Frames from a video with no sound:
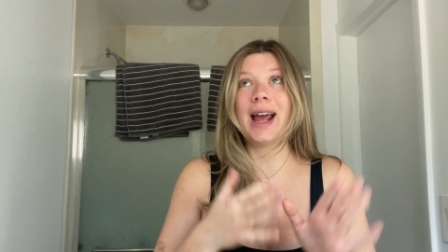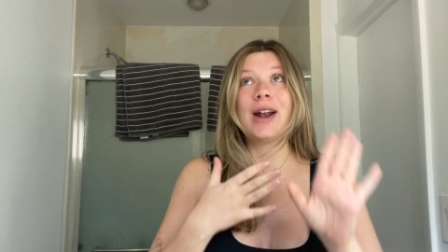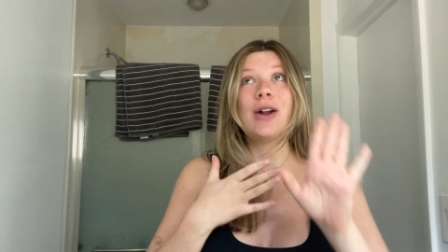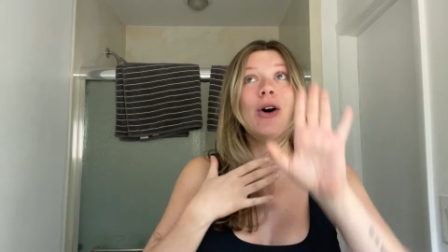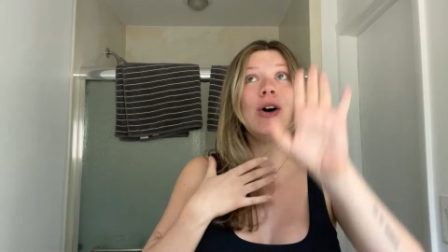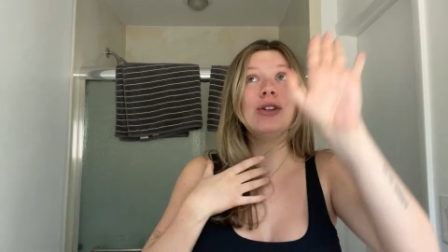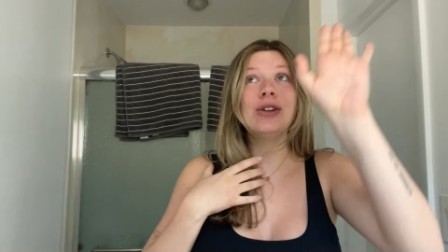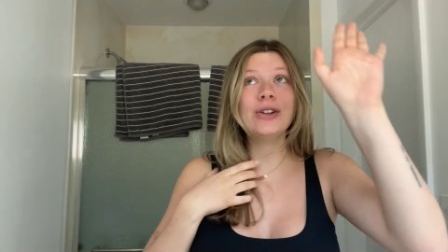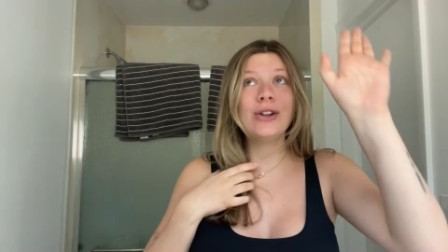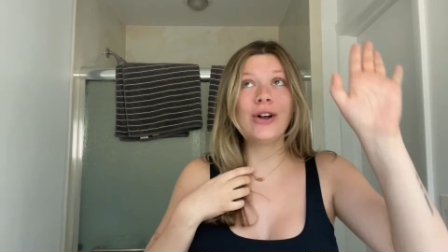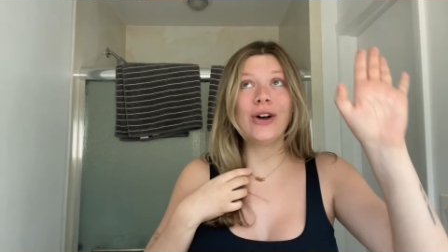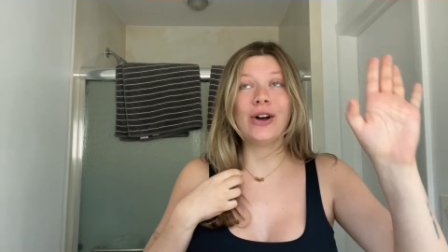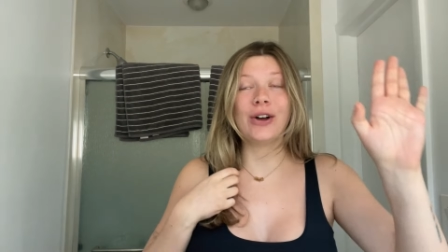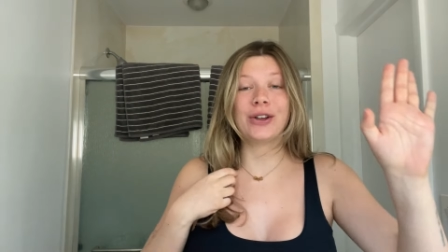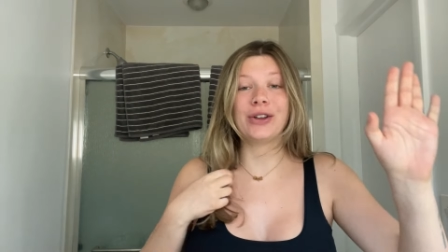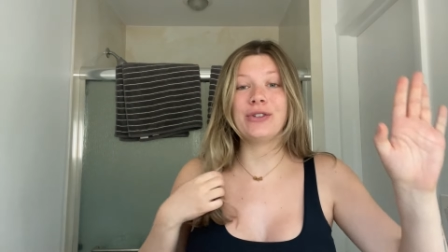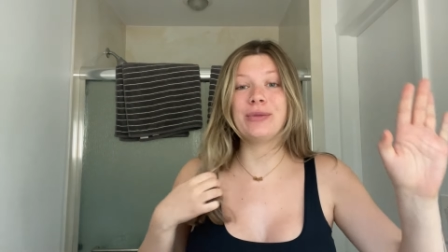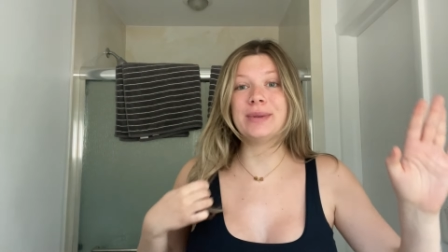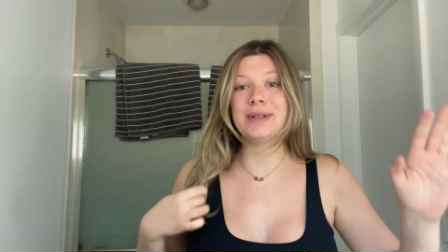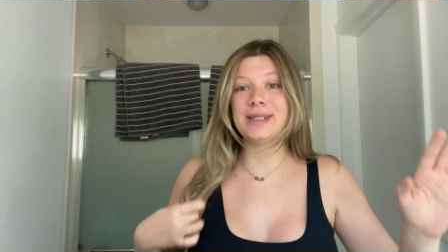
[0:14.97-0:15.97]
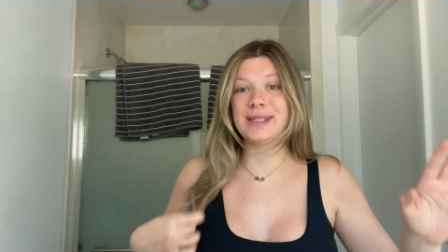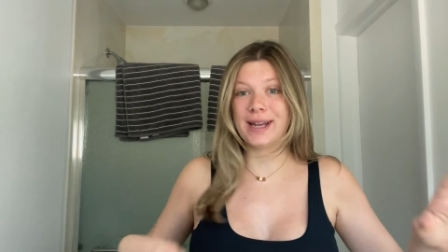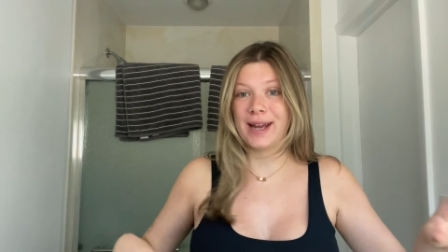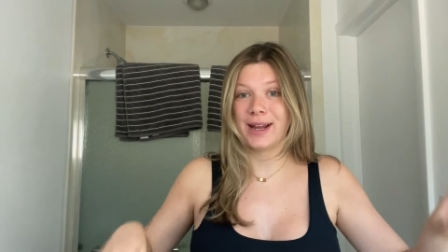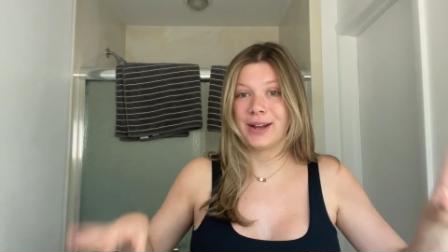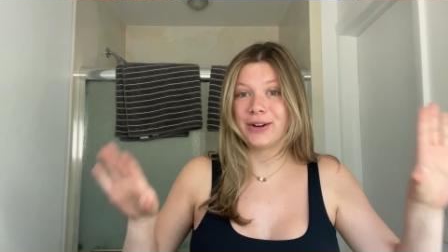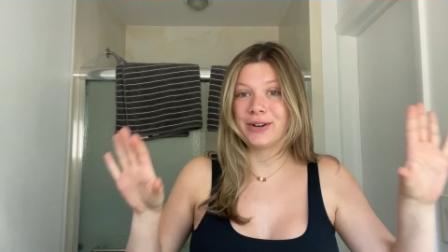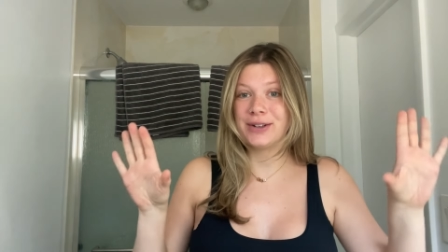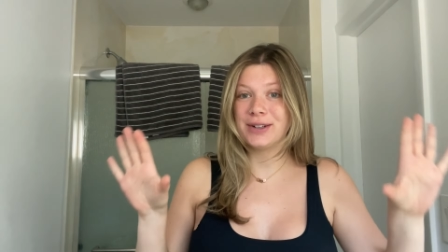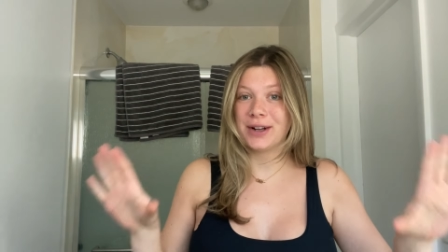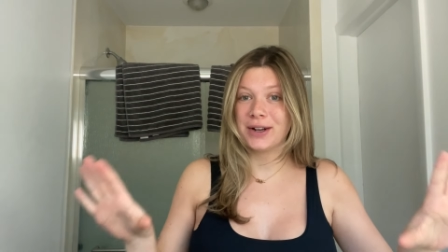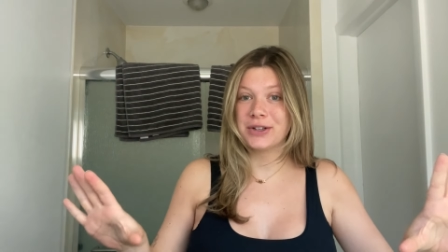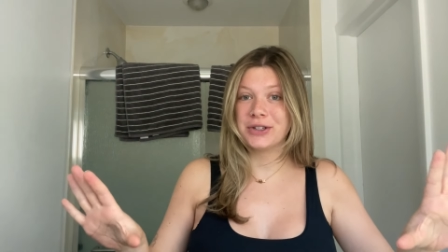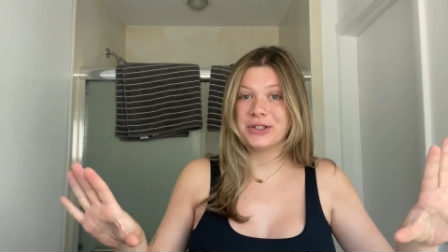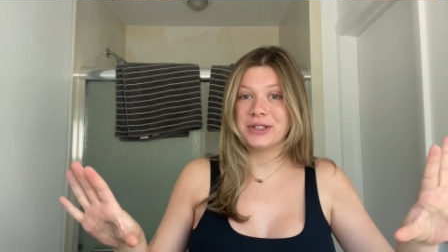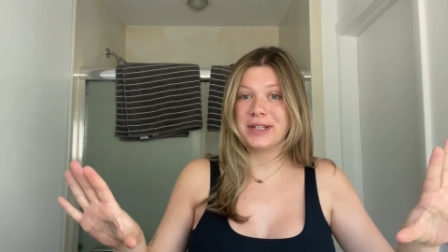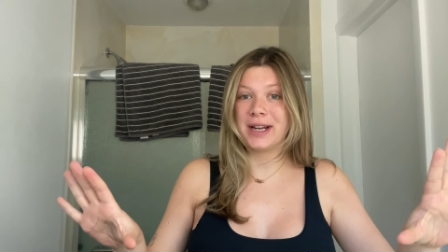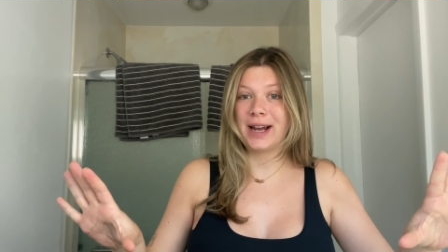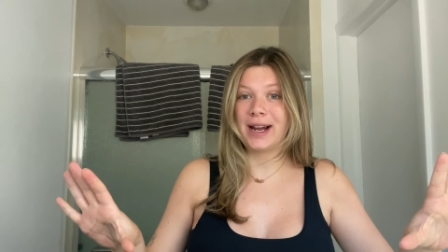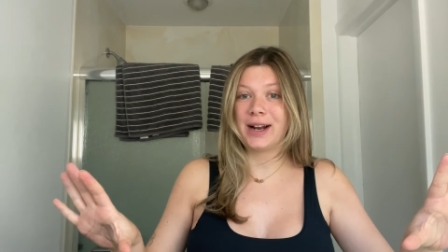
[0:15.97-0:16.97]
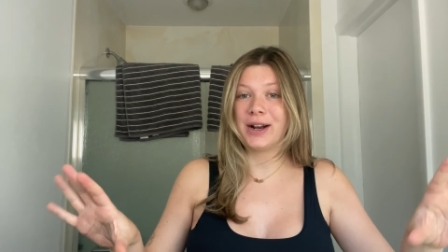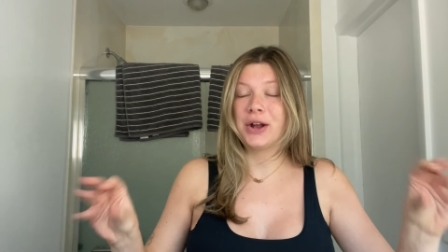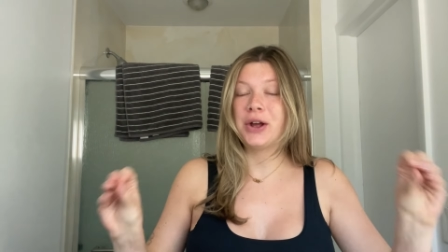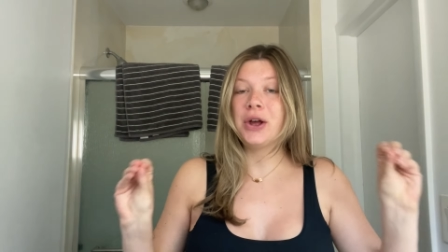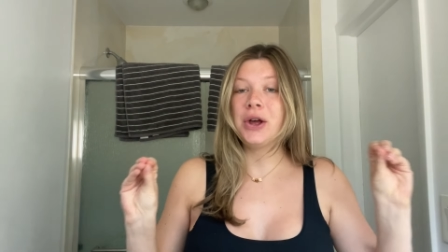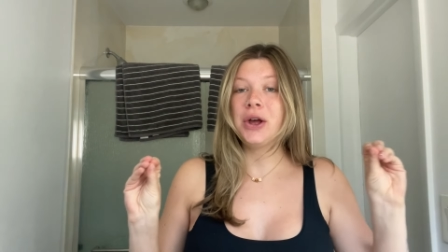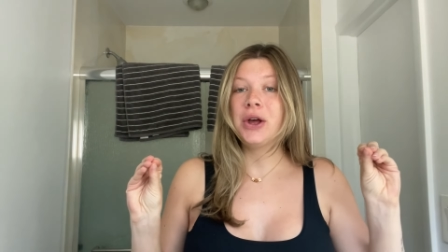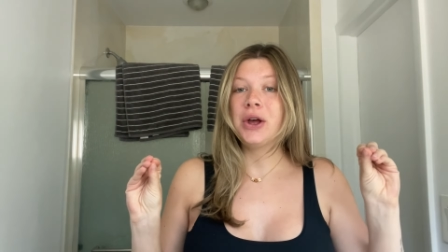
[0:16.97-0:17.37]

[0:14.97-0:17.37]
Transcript: and all along you've been saying your induction date